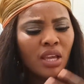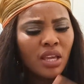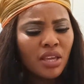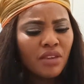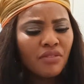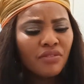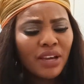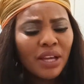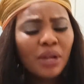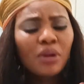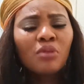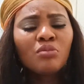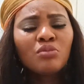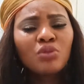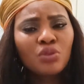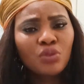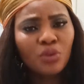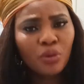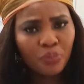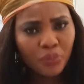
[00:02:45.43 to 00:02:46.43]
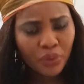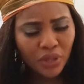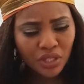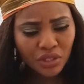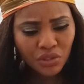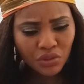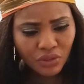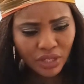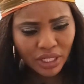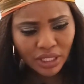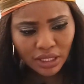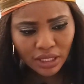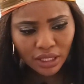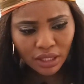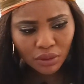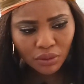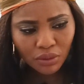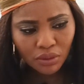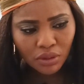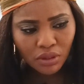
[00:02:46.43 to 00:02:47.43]
if I come to your page right
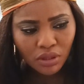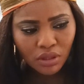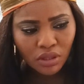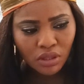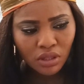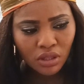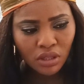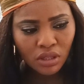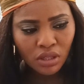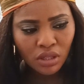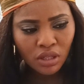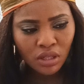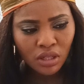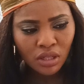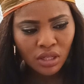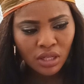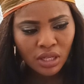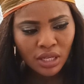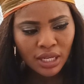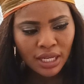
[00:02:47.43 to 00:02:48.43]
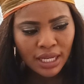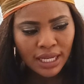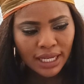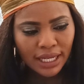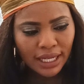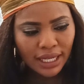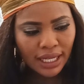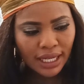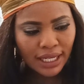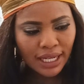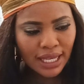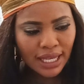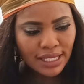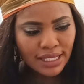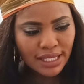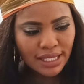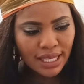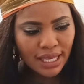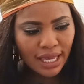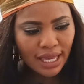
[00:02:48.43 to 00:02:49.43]
now, can I
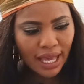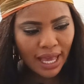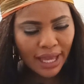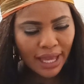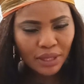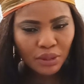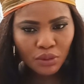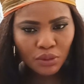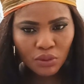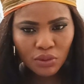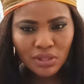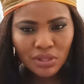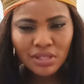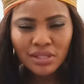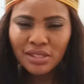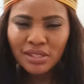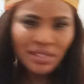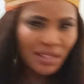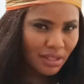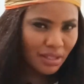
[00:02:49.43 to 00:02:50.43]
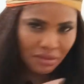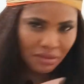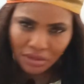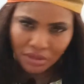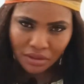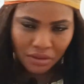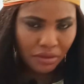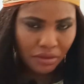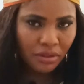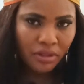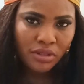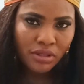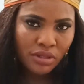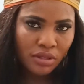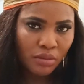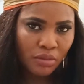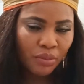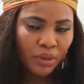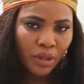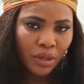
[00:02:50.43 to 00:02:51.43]
say I know certain
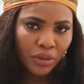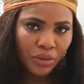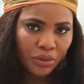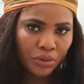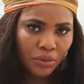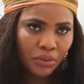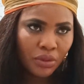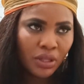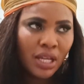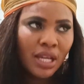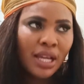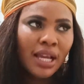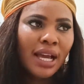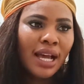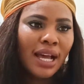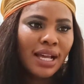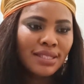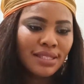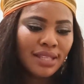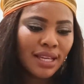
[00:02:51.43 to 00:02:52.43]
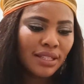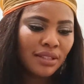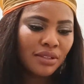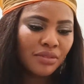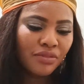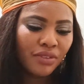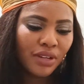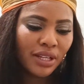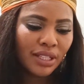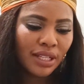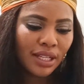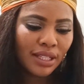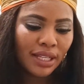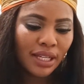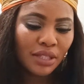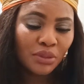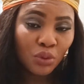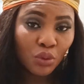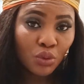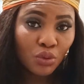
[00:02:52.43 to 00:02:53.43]
things about you, aside the fact that
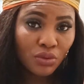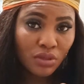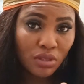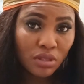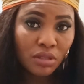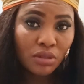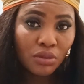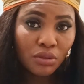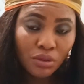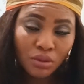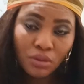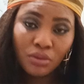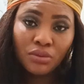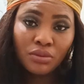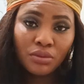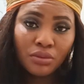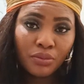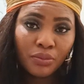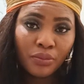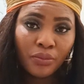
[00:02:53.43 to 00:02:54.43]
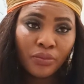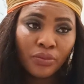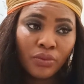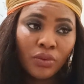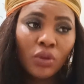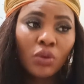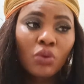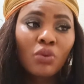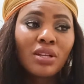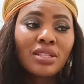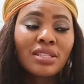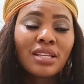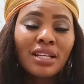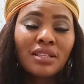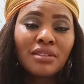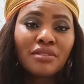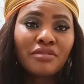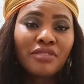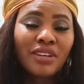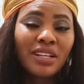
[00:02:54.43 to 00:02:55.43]
I know you sell clothes, or
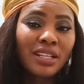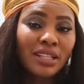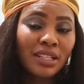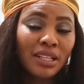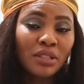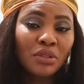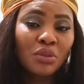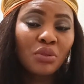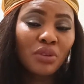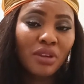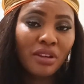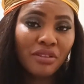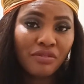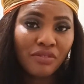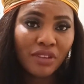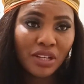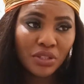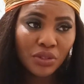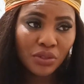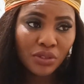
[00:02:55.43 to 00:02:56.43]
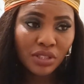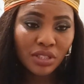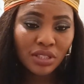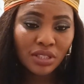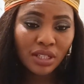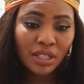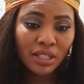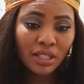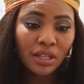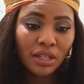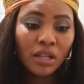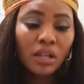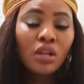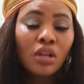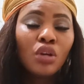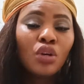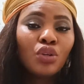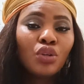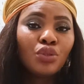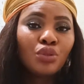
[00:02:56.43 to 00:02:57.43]
aside the fact that I know you're a fashion designer,
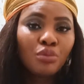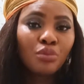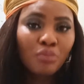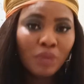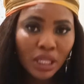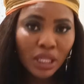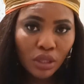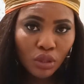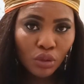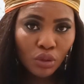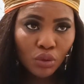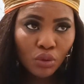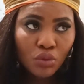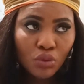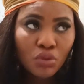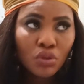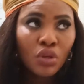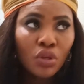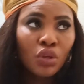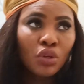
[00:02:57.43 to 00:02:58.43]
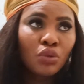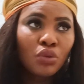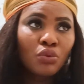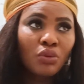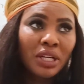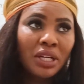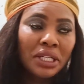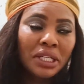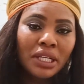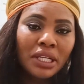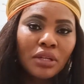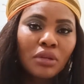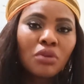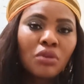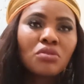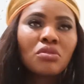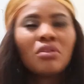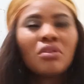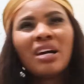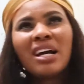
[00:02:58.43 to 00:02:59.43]
you make clothes, you are in
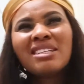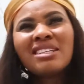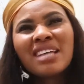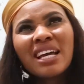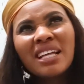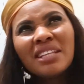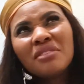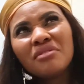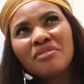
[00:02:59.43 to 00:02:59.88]
Lagos, or aside